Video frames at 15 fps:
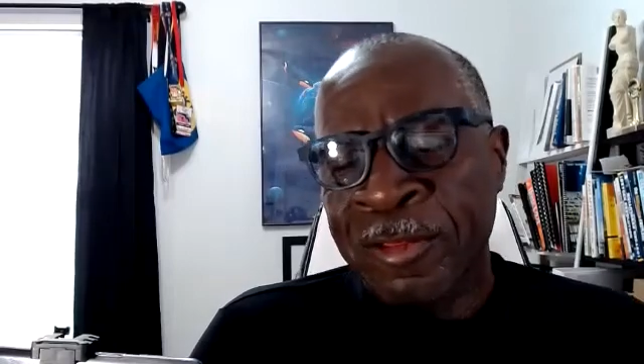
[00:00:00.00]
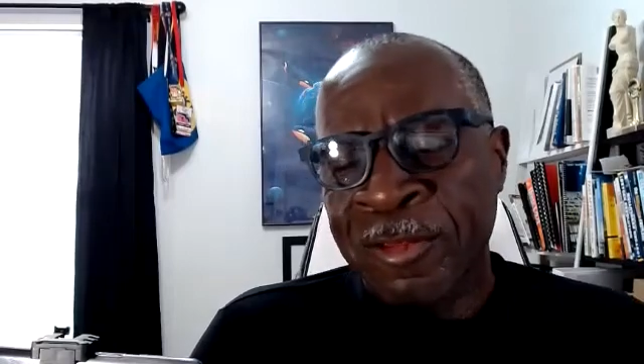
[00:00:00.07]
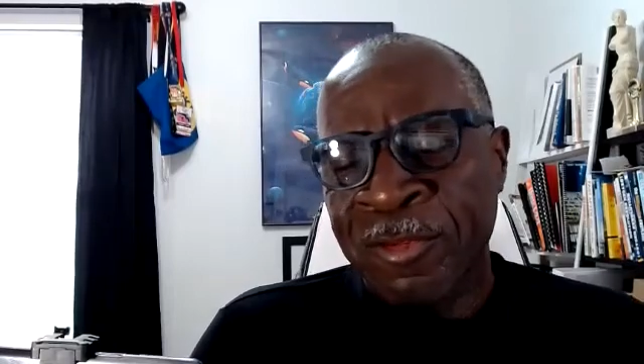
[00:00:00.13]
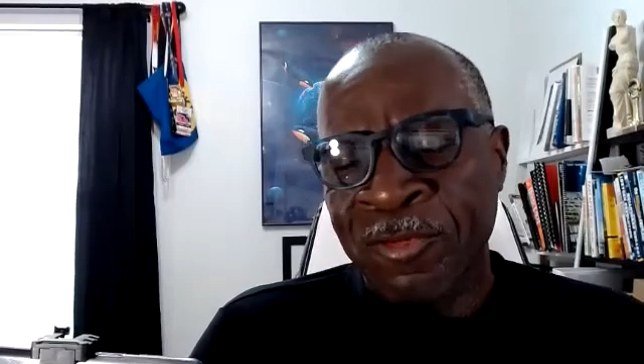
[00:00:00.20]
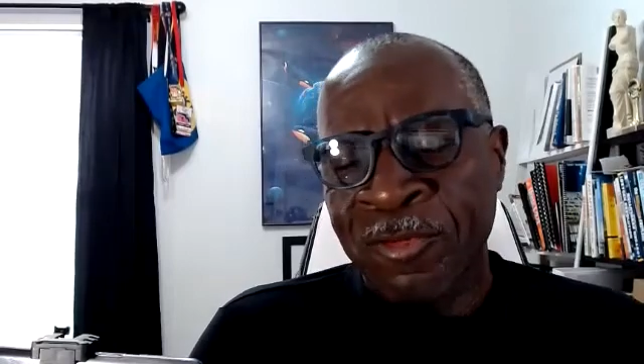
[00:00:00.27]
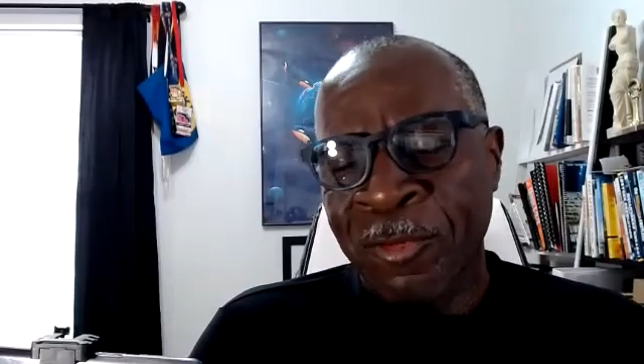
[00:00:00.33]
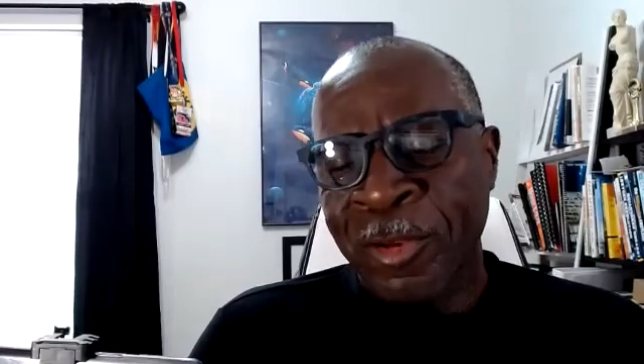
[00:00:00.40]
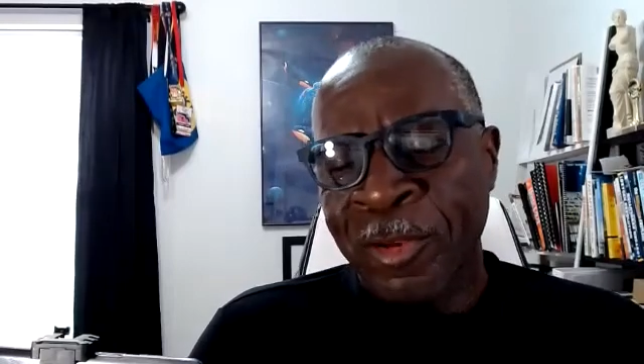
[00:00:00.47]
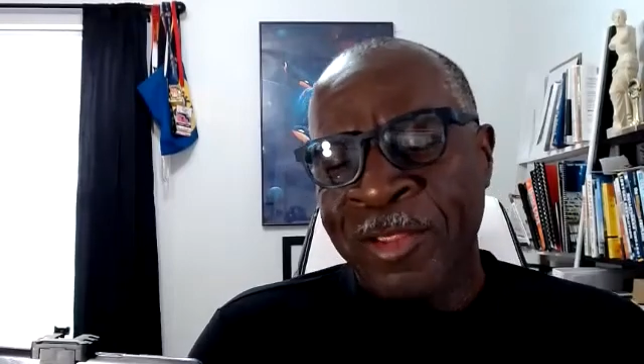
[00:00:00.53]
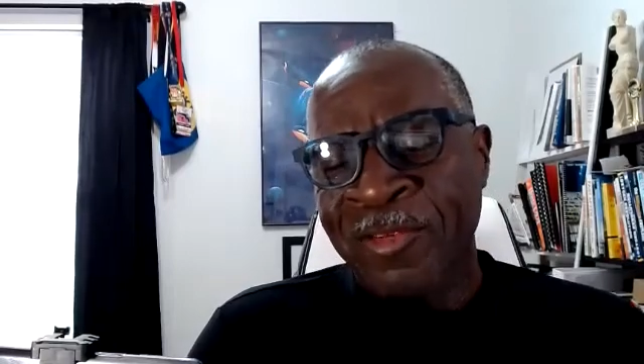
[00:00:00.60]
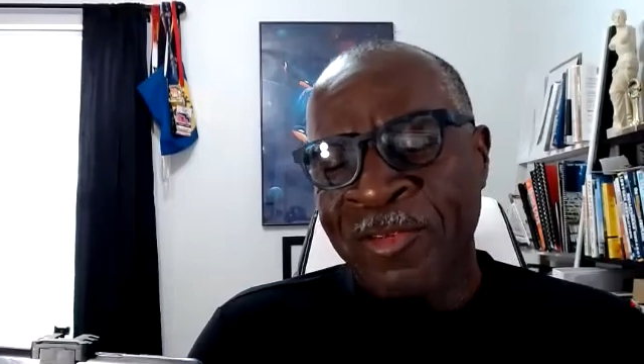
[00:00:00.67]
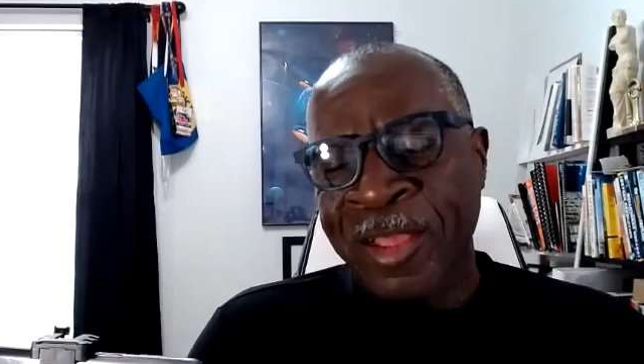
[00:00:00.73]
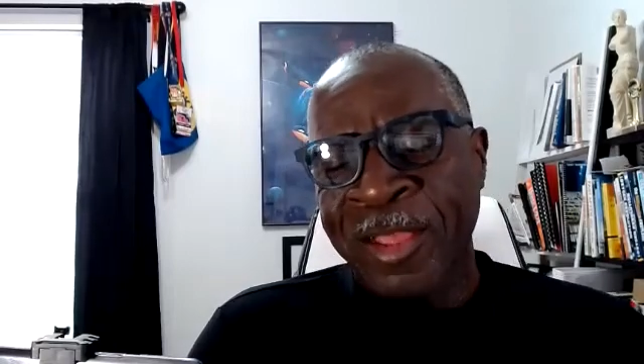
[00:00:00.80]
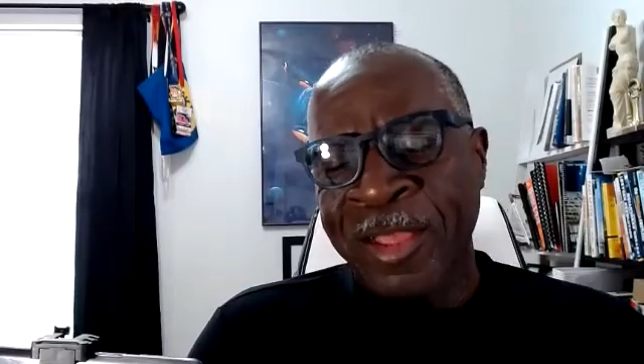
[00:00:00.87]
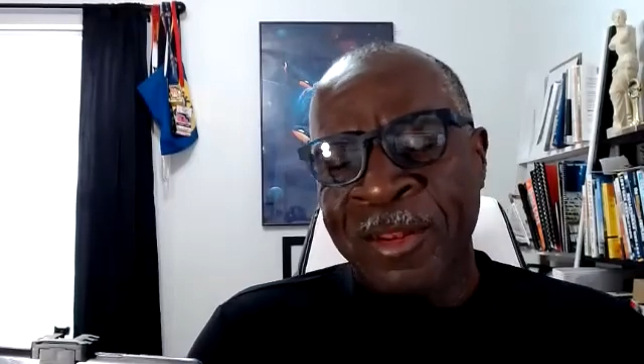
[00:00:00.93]
this great
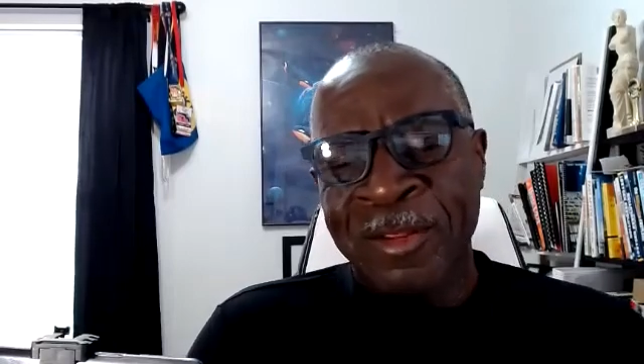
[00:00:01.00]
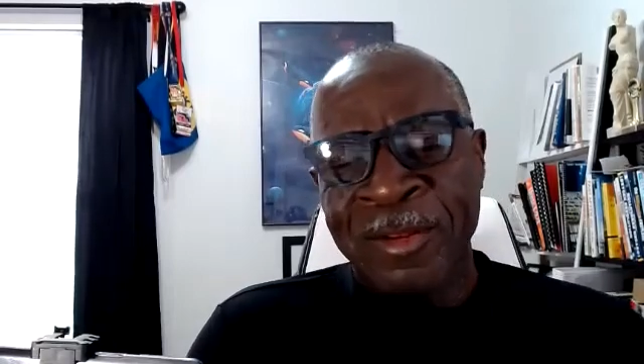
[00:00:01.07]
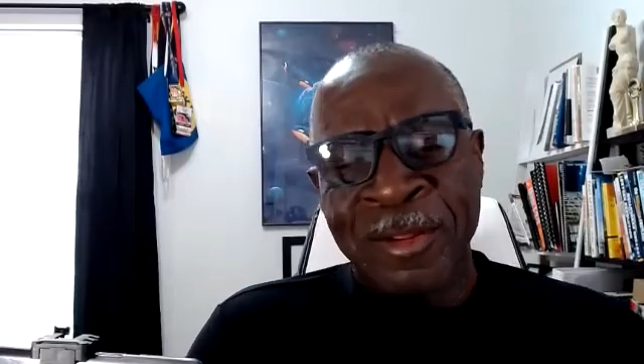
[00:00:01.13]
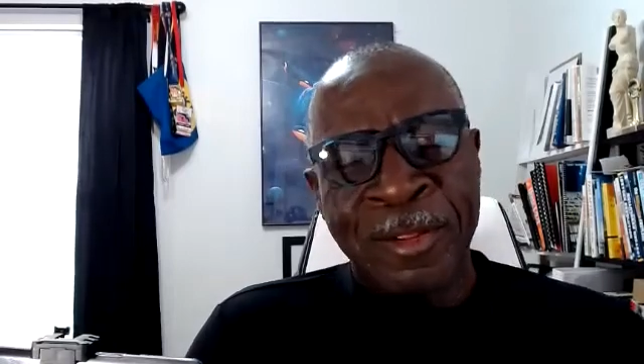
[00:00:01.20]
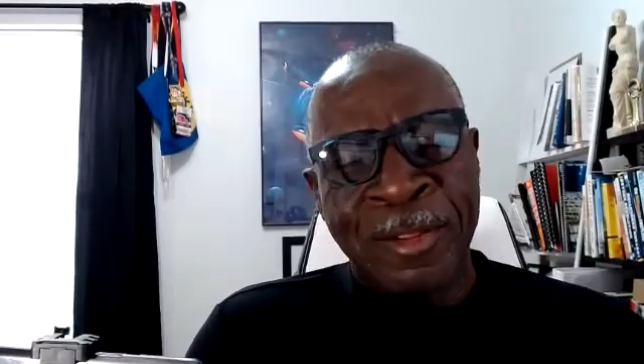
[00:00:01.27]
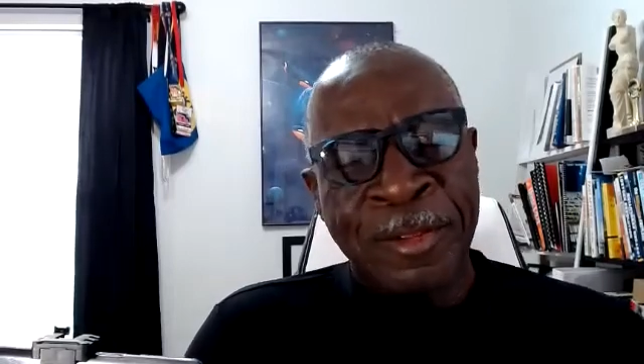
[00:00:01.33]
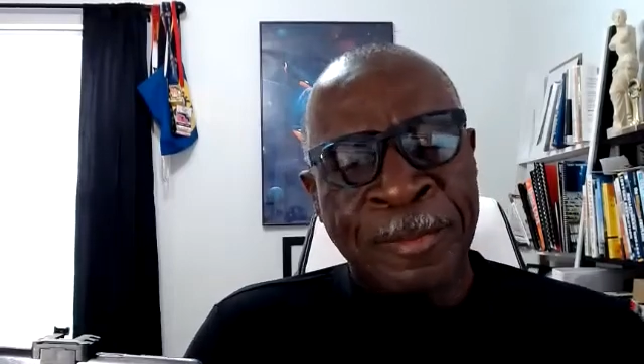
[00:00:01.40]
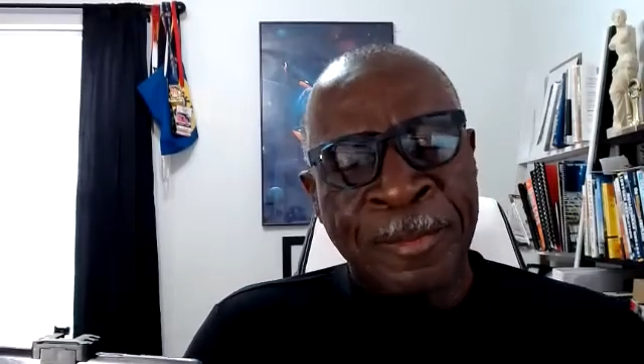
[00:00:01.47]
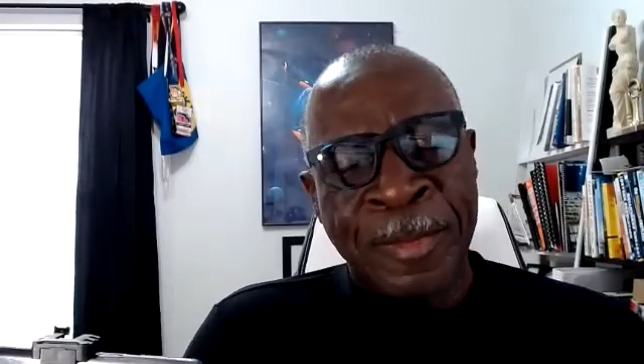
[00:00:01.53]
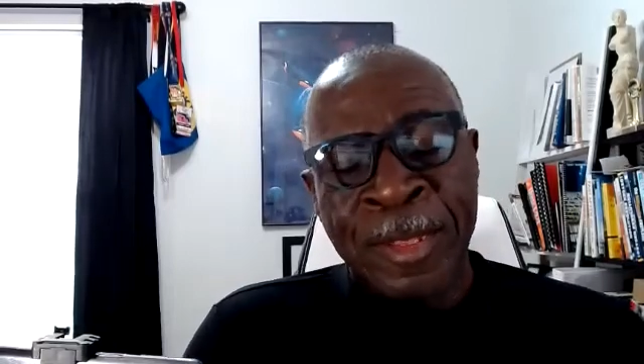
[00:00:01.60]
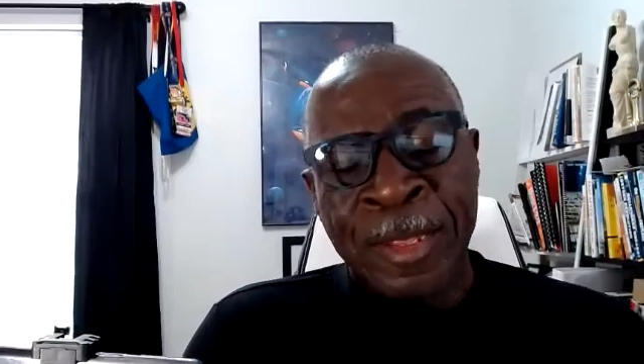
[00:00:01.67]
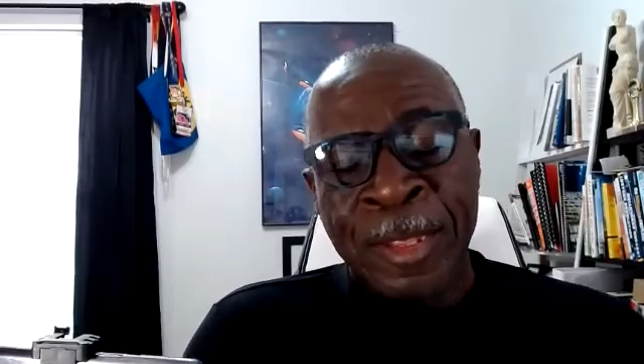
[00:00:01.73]
cycling hub.